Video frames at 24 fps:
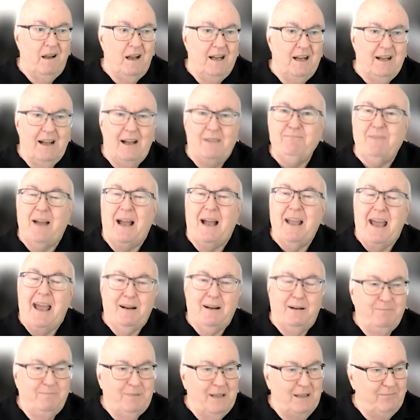I had
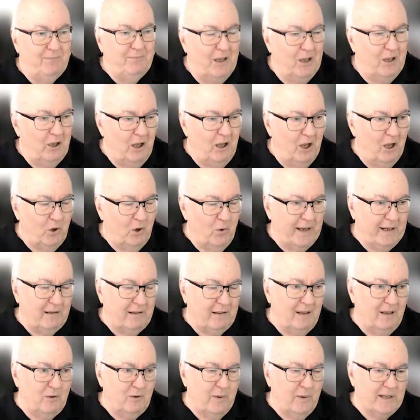a
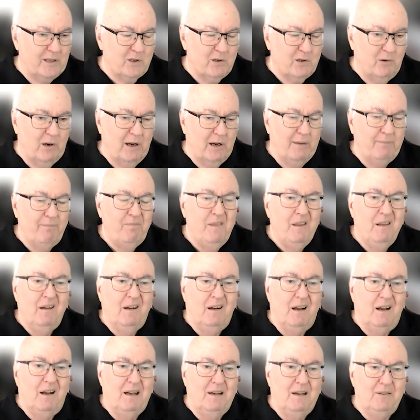quick story.
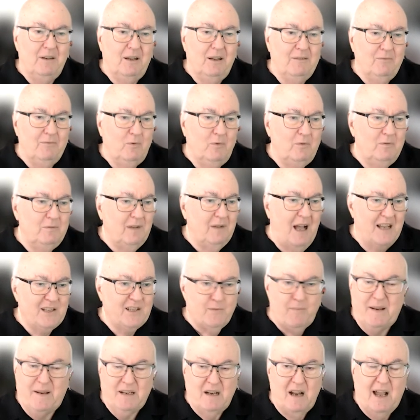I
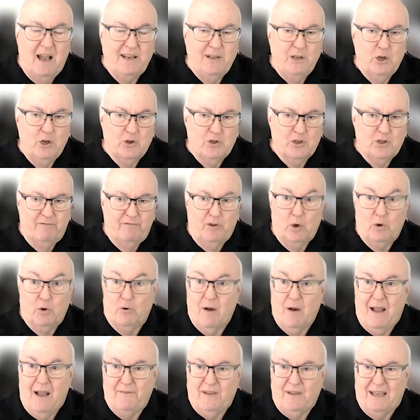spent 9 years in the
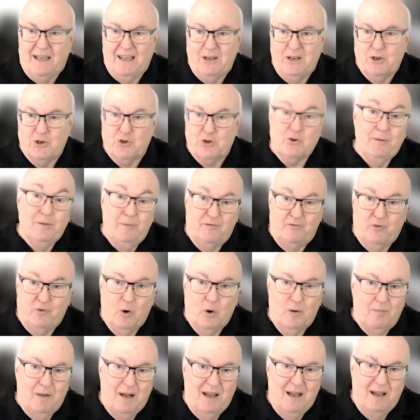photographic industry
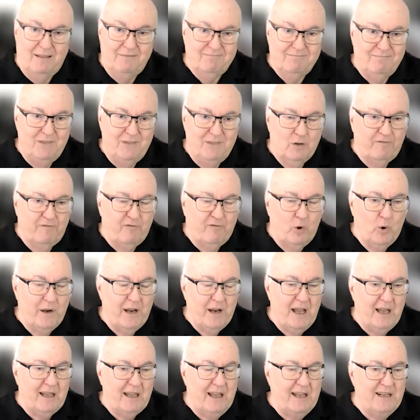before my near 4
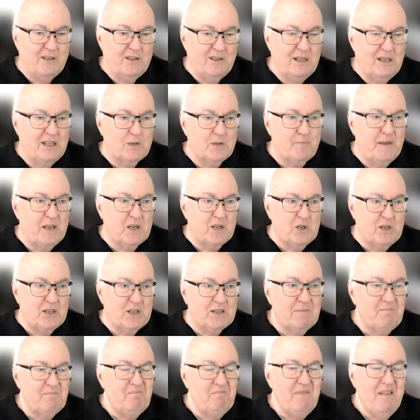decades in this
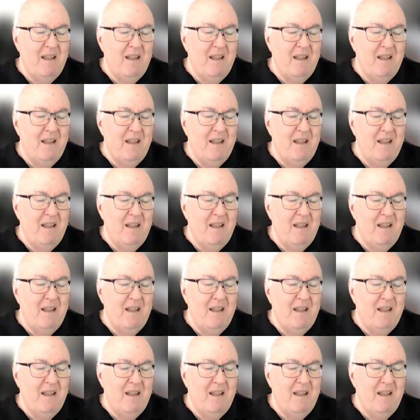business,